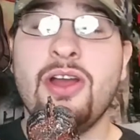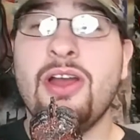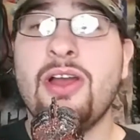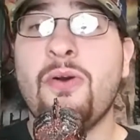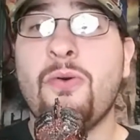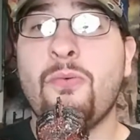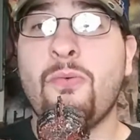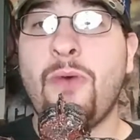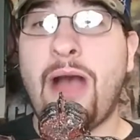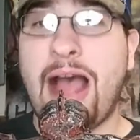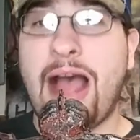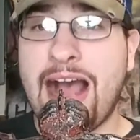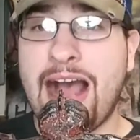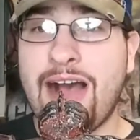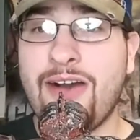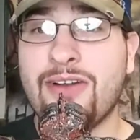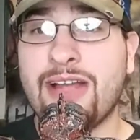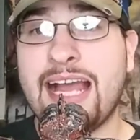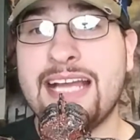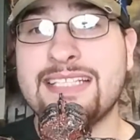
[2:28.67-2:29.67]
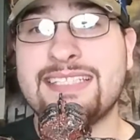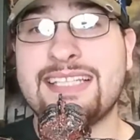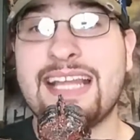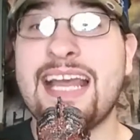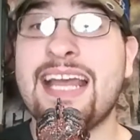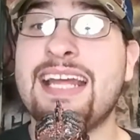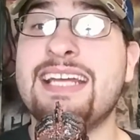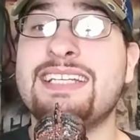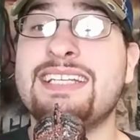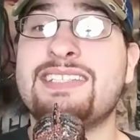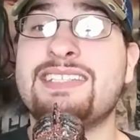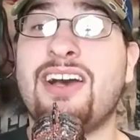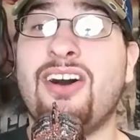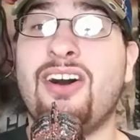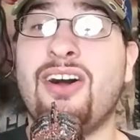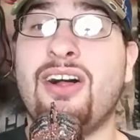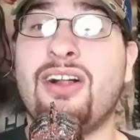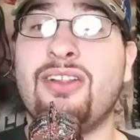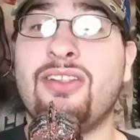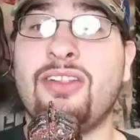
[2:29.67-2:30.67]
Wow, guys, that is
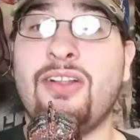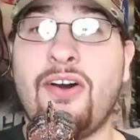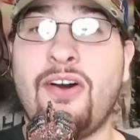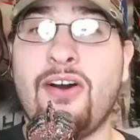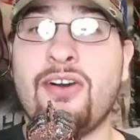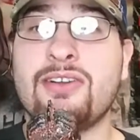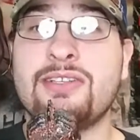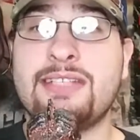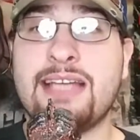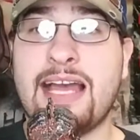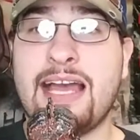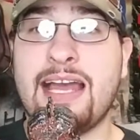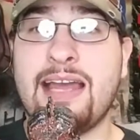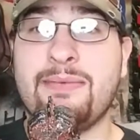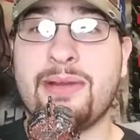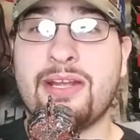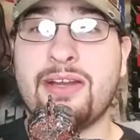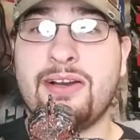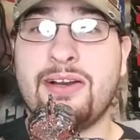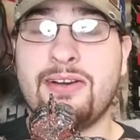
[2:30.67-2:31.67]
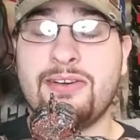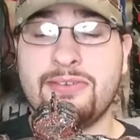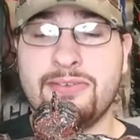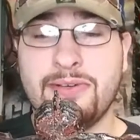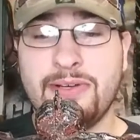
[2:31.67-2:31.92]
a long time ago.